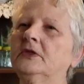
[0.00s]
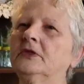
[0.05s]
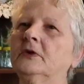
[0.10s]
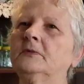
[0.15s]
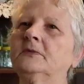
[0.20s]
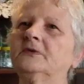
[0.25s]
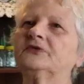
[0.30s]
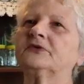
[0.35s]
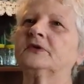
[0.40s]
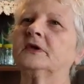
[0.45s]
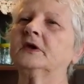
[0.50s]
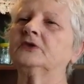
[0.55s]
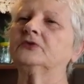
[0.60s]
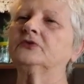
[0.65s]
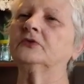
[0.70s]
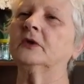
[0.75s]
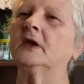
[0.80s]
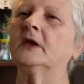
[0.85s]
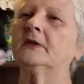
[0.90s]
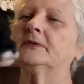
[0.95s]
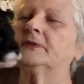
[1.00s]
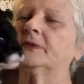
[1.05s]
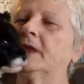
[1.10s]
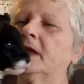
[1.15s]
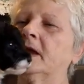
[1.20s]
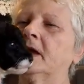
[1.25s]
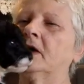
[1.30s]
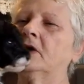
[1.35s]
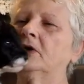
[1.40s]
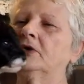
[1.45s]
they'll be scheduled at
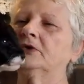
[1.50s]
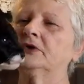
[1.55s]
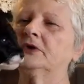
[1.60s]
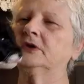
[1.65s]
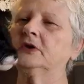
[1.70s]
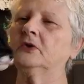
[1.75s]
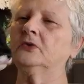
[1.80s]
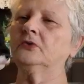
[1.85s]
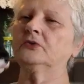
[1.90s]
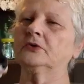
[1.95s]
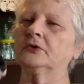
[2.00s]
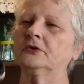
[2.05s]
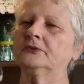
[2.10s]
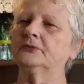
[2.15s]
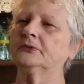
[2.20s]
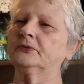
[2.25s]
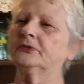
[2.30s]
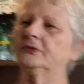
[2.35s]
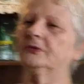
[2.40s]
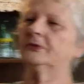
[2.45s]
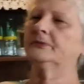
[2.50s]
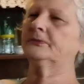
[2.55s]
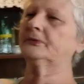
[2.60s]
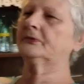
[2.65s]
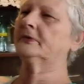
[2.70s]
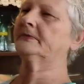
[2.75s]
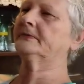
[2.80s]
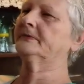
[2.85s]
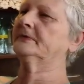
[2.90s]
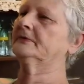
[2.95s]
that on the owner or the
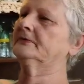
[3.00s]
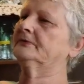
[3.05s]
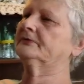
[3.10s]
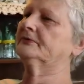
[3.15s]
previous,